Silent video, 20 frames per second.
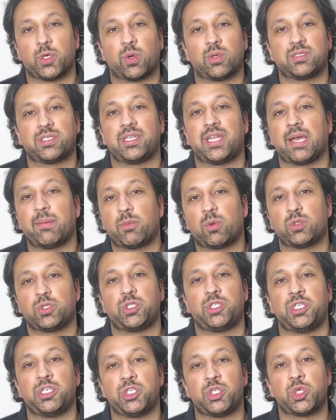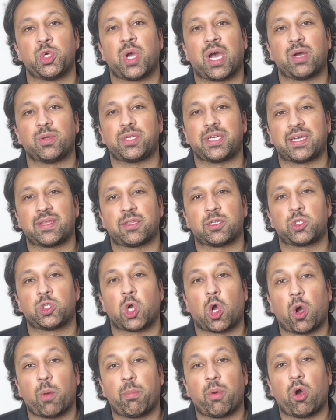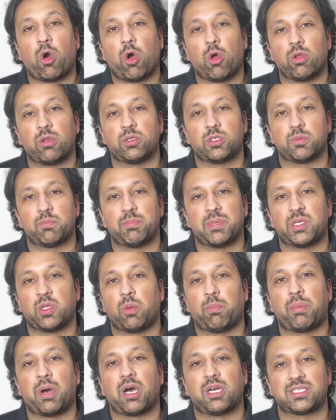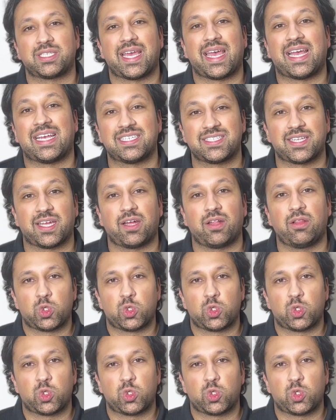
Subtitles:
and today I'm going to teach you how to get the Tom Holland middle part hairstyle.